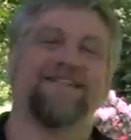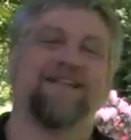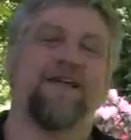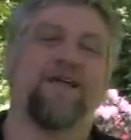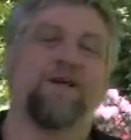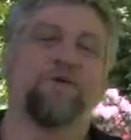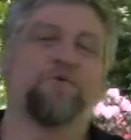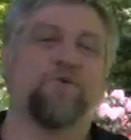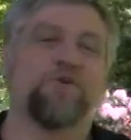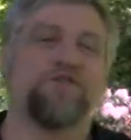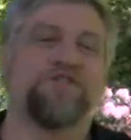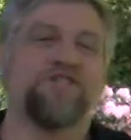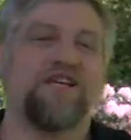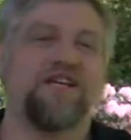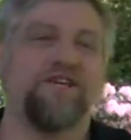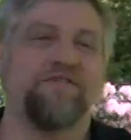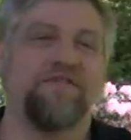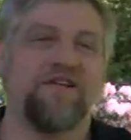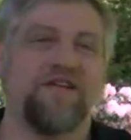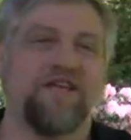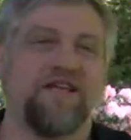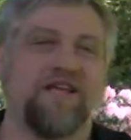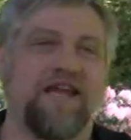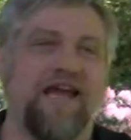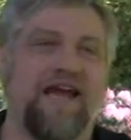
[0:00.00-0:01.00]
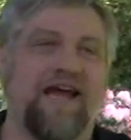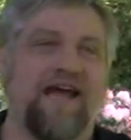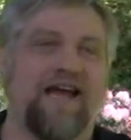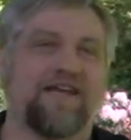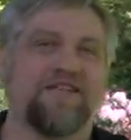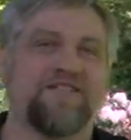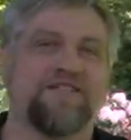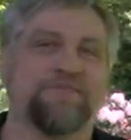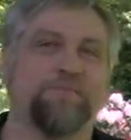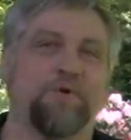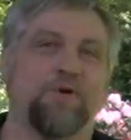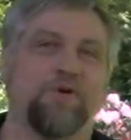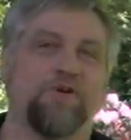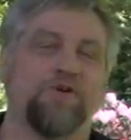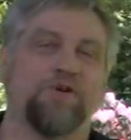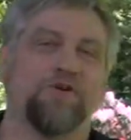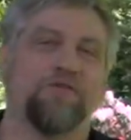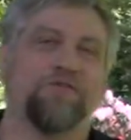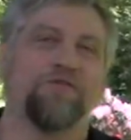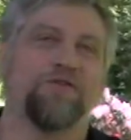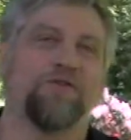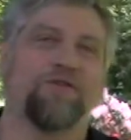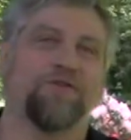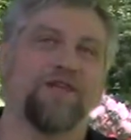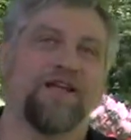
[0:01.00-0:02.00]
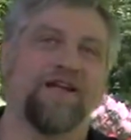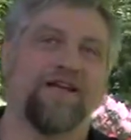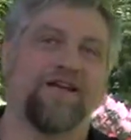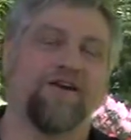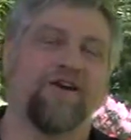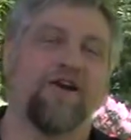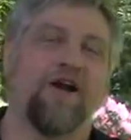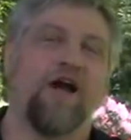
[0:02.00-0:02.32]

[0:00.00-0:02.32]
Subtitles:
Yeah, we're saving the axe murder for later.